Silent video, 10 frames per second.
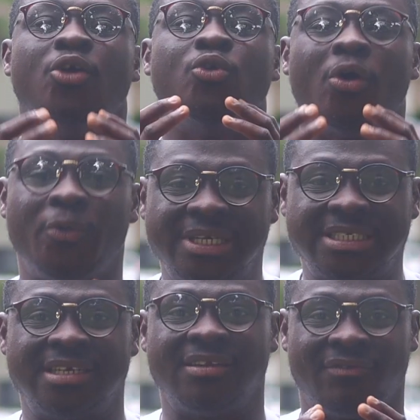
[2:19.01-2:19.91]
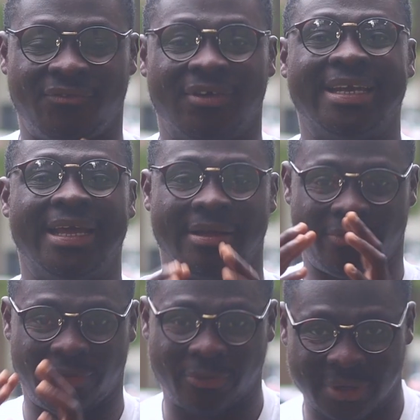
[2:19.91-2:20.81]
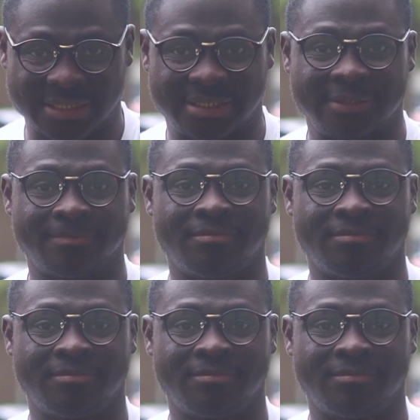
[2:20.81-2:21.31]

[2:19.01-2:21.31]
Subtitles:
your reason for the request.